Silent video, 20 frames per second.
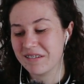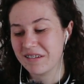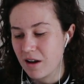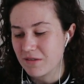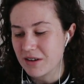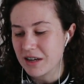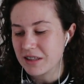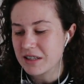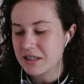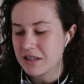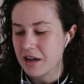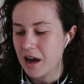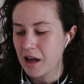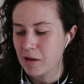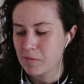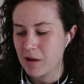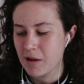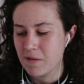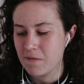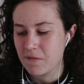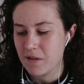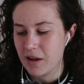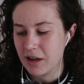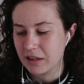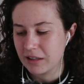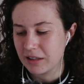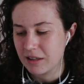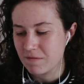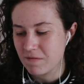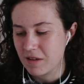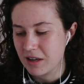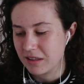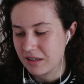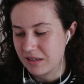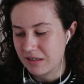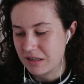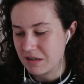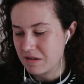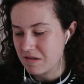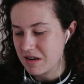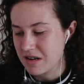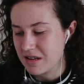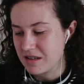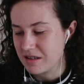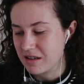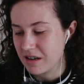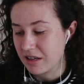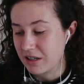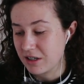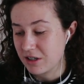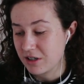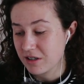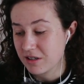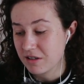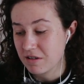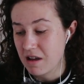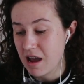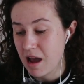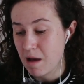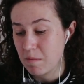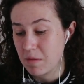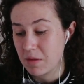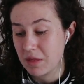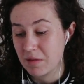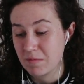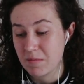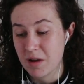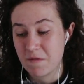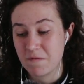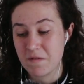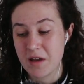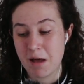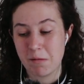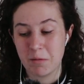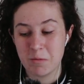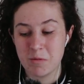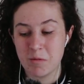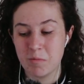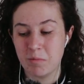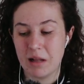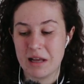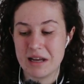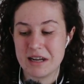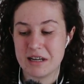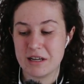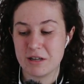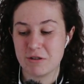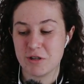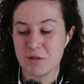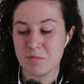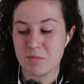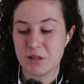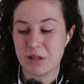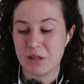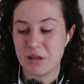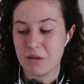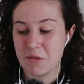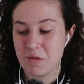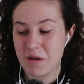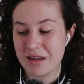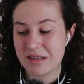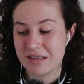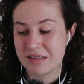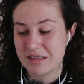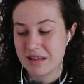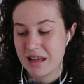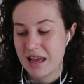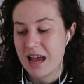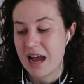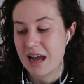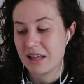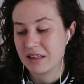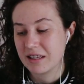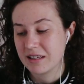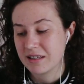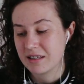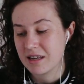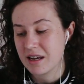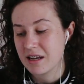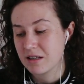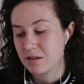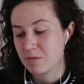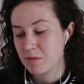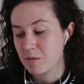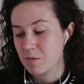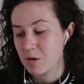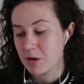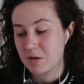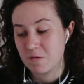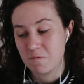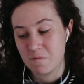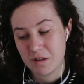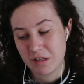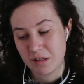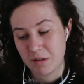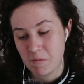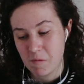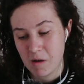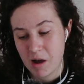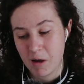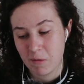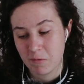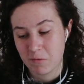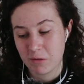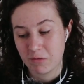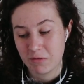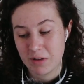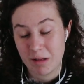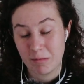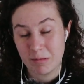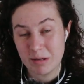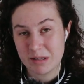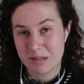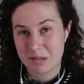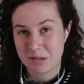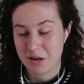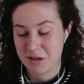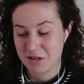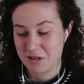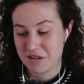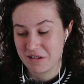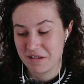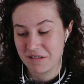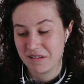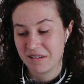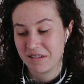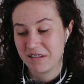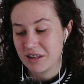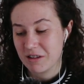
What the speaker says: Around the time I finally read the series, it just so happened that my family were planning a trip to the US, and the states we were to visit were up for family discussion.